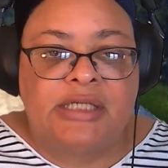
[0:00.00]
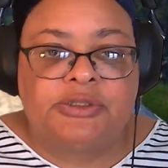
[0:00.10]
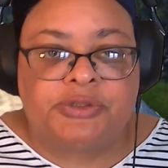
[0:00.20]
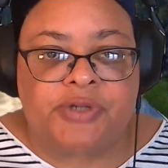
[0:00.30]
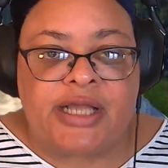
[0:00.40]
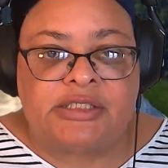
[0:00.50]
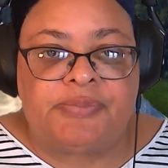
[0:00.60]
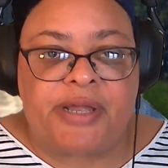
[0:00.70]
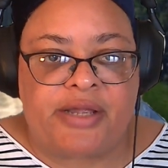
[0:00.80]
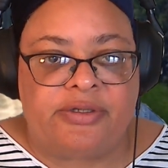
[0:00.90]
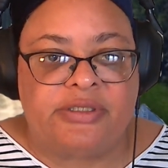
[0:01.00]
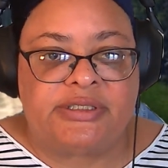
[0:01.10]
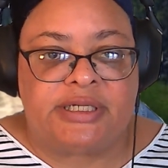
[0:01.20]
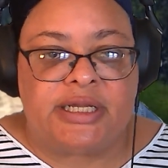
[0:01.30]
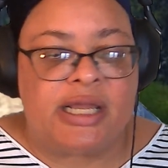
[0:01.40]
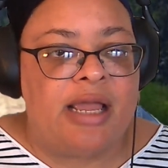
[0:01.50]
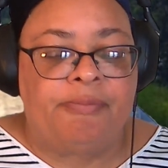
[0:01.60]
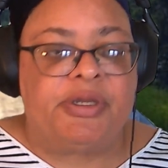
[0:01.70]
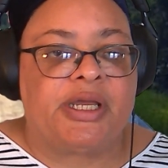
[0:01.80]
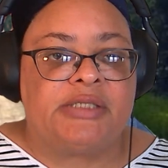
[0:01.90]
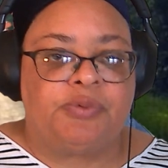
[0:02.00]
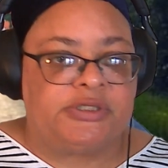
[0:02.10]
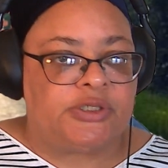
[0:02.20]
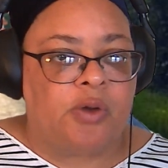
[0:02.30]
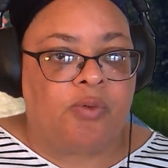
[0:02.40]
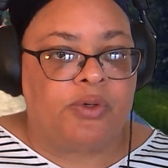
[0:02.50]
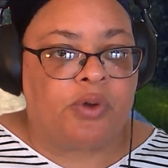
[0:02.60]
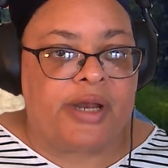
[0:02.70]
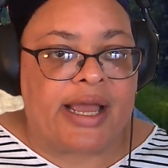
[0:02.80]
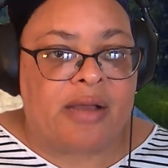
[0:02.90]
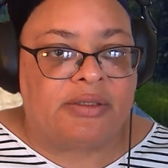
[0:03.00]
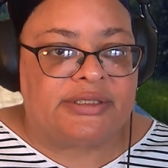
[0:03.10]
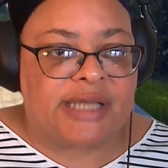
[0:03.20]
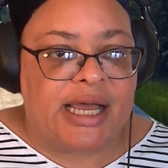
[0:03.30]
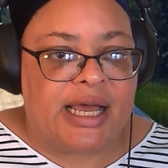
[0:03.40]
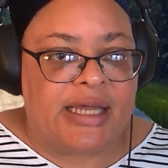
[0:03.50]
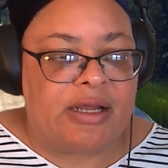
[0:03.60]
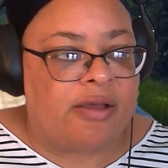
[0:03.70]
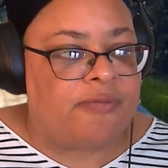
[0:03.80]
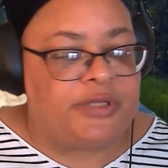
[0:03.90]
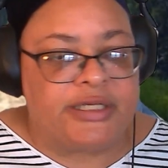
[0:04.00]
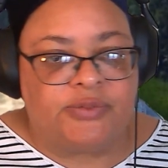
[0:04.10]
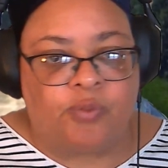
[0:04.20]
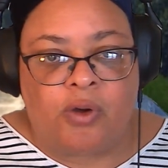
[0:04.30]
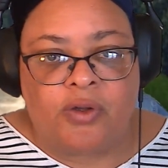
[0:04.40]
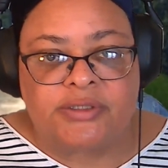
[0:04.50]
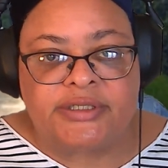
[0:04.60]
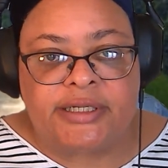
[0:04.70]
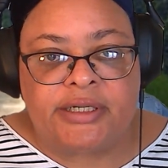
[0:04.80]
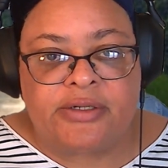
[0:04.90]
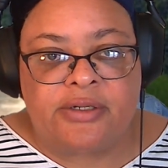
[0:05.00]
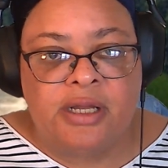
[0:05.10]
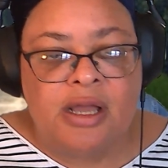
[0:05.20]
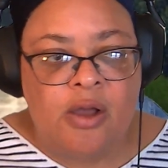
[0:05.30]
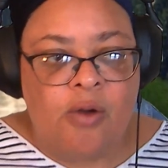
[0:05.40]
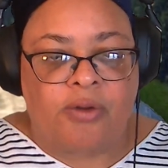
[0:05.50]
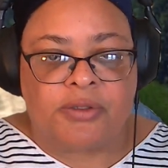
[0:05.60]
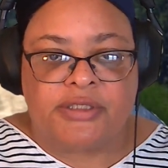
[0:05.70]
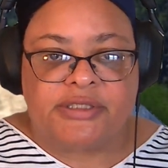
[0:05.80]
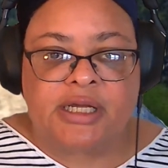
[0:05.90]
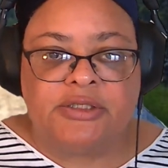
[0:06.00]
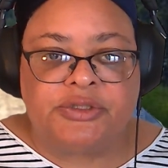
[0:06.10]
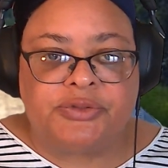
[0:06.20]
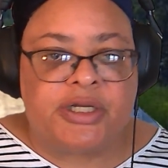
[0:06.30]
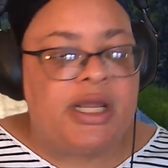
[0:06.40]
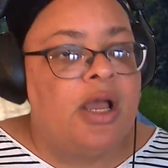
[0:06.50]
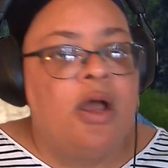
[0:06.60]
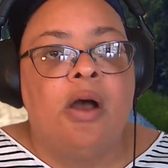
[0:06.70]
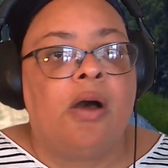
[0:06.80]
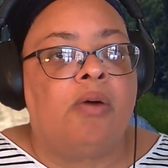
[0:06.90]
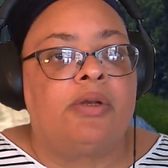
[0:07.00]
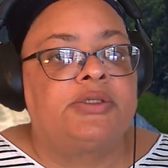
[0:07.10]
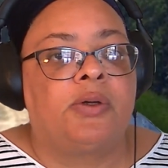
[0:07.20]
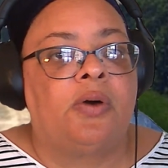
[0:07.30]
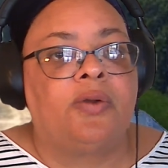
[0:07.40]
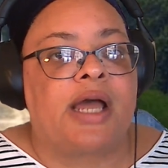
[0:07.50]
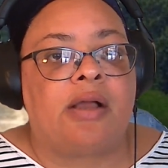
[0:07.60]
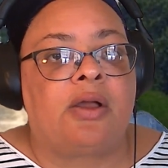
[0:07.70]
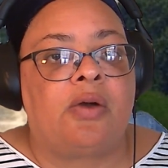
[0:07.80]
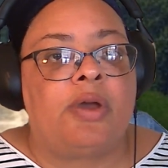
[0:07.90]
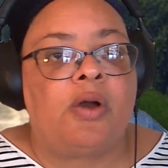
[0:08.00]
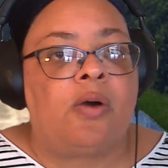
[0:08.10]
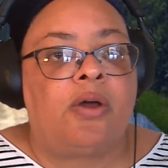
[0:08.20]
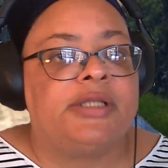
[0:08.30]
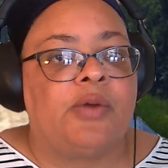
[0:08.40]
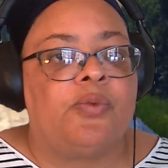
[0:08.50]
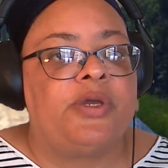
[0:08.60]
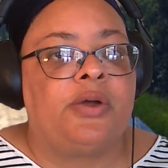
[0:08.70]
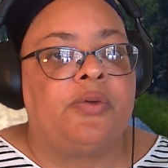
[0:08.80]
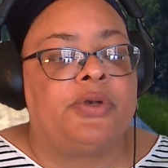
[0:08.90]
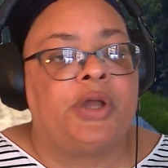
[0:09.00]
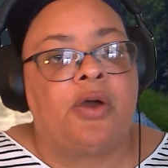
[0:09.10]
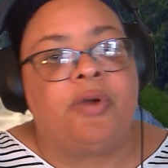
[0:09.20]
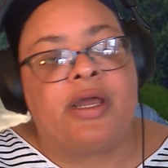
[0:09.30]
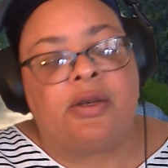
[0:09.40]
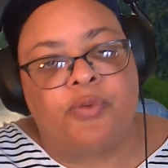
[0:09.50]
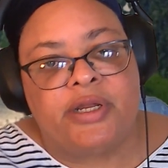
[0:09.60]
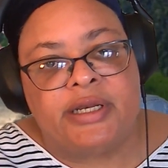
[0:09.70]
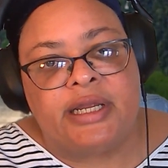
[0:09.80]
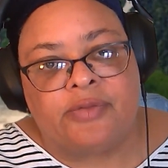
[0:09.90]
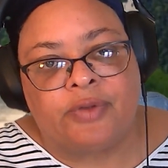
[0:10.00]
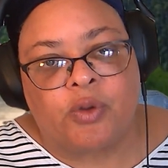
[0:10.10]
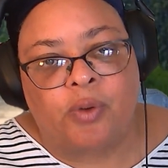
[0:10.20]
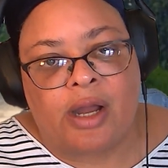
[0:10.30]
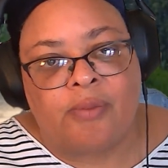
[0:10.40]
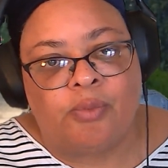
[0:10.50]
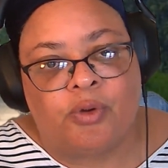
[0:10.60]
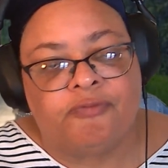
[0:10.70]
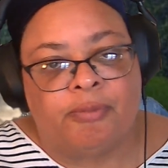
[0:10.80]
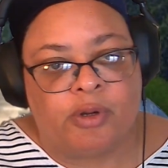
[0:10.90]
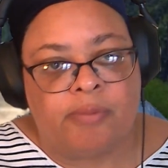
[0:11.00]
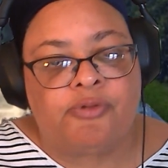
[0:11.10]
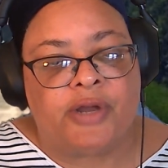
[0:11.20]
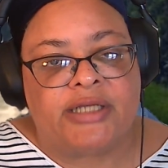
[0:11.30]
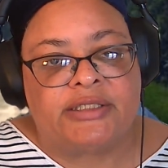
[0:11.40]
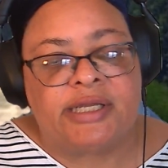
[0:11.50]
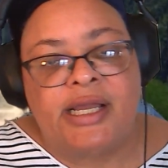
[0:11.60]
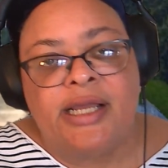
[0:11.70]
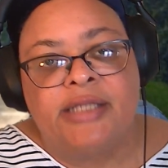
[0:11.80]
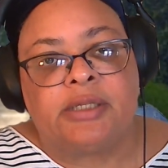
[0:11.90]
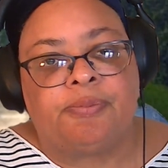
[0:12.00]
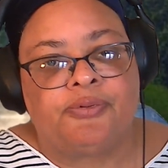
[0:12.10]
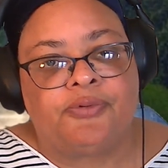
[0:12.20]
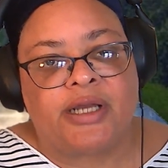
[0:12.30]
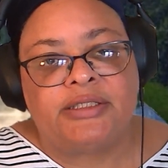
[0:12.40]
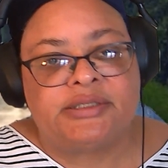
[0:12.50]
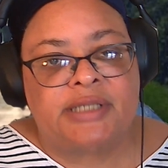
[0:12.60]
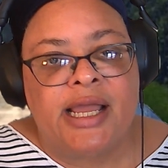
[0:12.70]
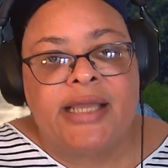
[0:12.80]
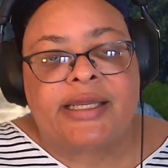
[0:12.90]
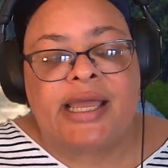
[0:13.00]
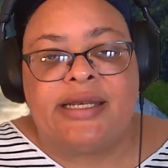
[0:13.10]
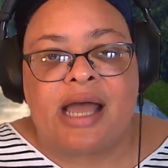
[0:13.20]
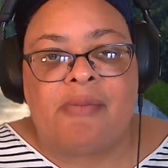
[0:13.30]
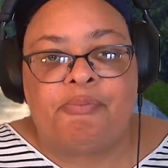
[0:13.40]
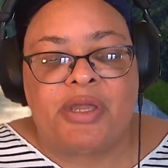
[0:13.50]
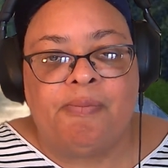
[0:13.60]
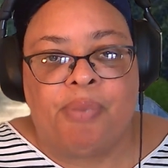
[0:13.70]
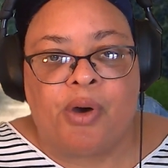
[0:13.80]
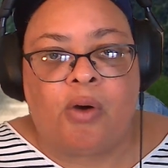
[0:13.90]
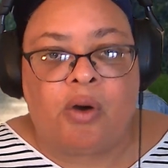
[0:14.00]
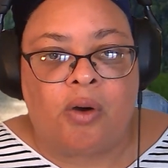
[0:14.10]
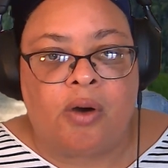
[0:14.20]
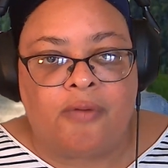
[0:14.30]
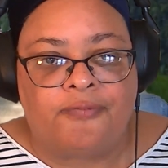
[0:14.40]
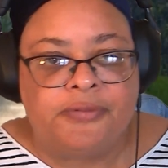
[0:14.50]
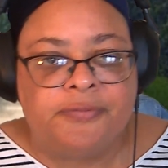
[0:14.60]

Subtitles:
transparency, because what's going on outside of these walls here or this country, oh, there's a whole lot going on that we don't know, and we need to require more from our press. The press cannot be bought off